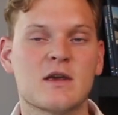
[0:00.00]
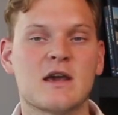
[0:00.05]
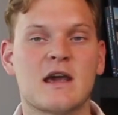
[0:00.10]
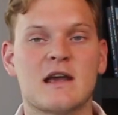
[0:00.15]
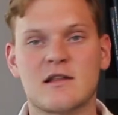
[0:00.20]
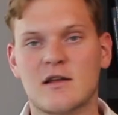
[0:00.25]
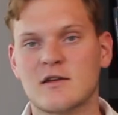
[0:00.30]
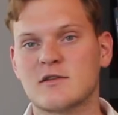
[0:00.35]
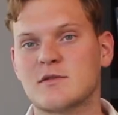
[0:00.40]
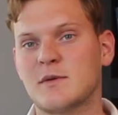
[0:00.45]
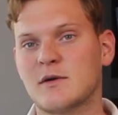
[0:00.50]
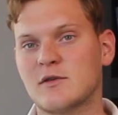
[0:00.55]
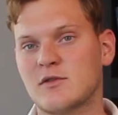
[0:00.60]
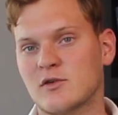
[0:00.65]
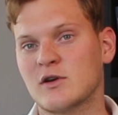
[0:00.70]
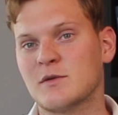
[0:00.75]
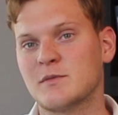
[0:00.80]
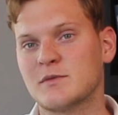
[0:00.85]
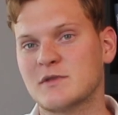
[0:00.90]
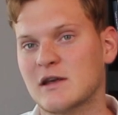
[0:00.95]
It lost about
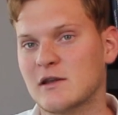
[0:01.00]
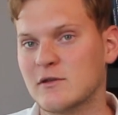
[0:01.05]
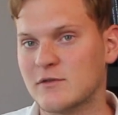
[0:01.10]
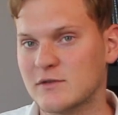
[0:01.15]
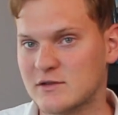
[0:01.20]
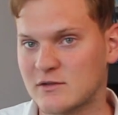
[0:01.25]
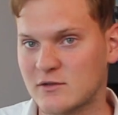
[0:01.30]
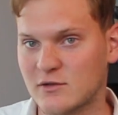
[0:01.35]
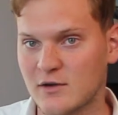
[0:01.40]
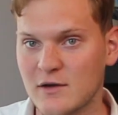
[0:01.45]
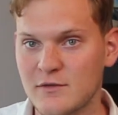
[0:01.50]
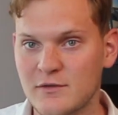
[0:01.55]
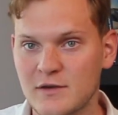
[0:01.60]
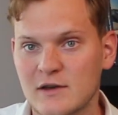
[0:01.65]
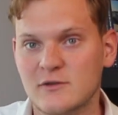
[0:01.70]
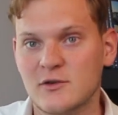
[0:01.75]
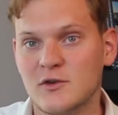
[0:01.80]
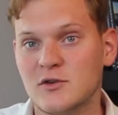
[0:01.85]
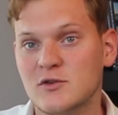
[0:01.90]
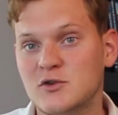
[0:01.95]
30% of its
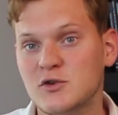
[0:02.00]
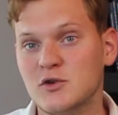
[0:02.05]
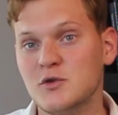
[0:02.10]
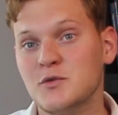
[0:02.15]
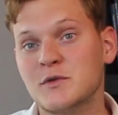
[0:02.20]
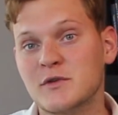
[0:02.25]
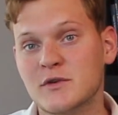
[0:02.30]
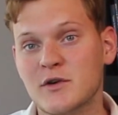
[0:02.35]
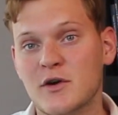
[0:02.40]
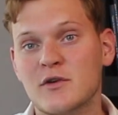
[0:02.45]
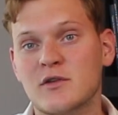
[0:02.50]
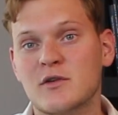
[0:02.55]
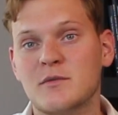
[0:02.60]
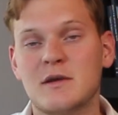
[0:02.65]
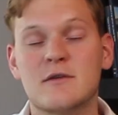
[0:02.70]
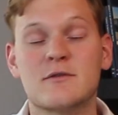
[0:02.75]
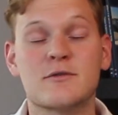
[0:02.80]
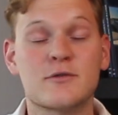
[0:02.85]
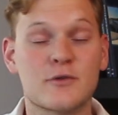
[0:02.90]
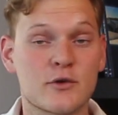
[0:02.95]
traffic, so June was going to
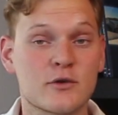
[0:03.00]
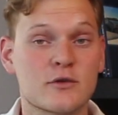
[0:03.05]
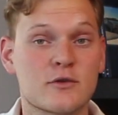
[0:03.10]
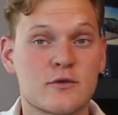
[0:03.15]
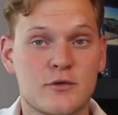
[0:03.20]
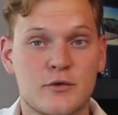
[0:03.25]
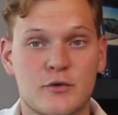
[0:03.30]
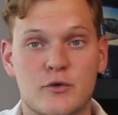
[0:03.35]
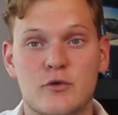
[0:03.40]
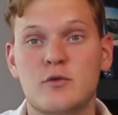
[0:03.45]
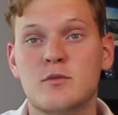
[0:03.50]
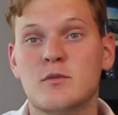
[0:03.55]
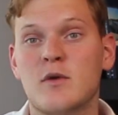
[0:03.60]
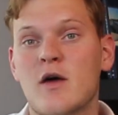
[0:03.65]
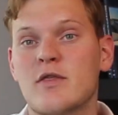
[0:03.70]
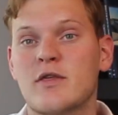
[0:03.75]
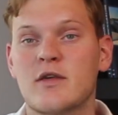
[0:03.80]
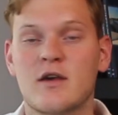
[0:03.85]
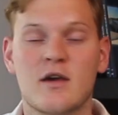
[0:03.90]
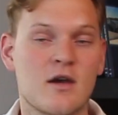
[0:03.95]
be the first full
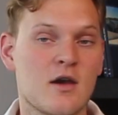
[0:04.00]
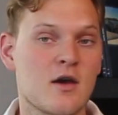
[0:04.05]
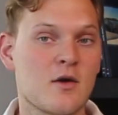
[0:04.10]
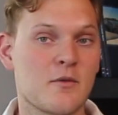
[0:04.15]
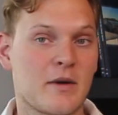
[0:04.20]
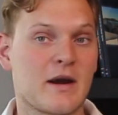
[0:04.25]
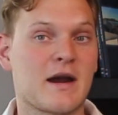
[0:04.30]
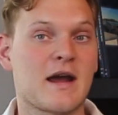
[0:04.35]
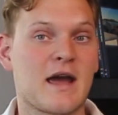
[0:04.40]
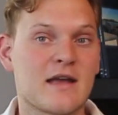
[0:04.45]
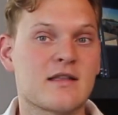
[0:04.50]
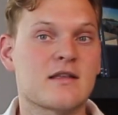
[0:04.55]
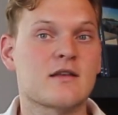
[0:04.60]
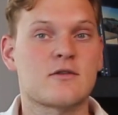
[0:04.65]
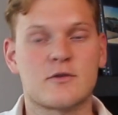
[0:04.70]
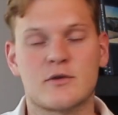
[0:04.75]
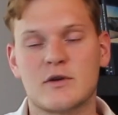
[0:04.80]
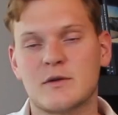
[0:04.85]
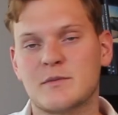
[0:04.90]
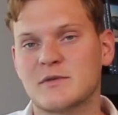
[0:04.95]
month where I had that
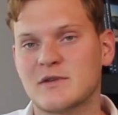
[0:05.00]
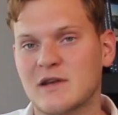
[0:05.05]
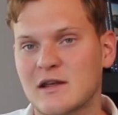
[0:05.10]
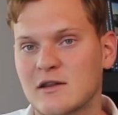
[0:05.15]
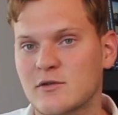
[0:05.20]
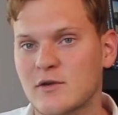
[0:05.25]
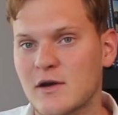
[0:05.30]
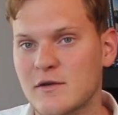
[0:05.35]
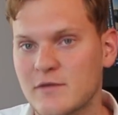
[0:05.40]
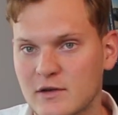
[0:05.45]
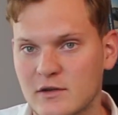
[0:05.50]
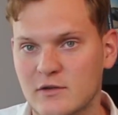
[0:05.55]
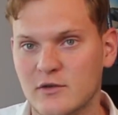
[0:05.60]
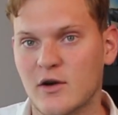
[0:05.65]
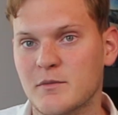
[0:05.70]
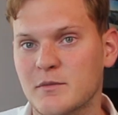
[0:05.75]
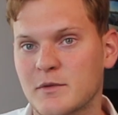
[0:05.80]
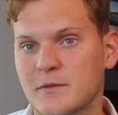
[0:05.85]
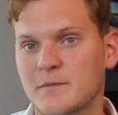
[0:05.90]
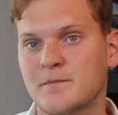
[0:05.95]
30% traffic
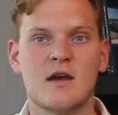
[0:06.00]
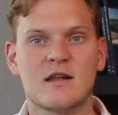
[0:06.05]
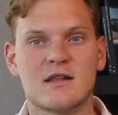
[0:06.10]
drop.